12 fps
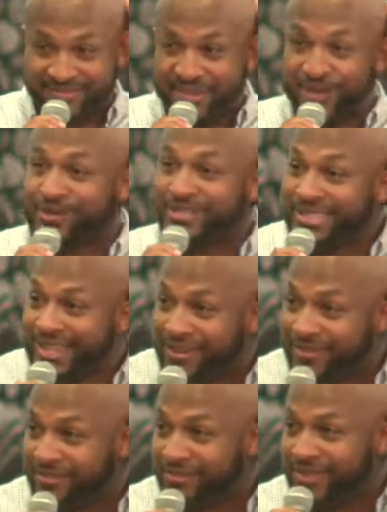
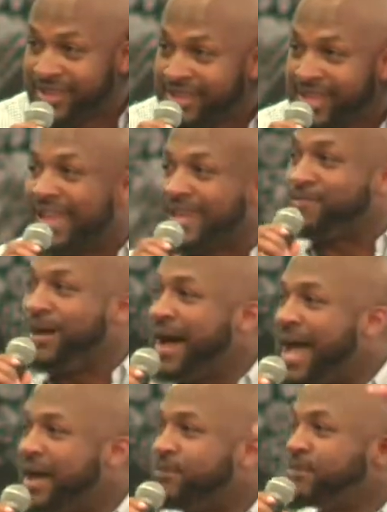Yourself. And the
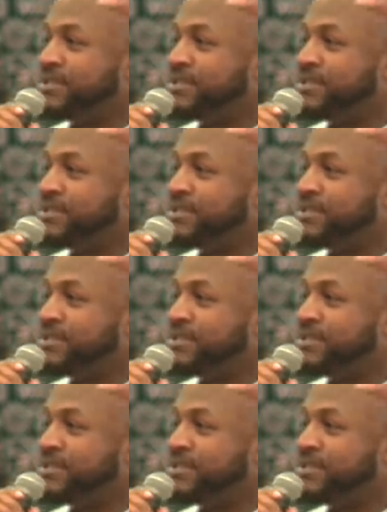Bible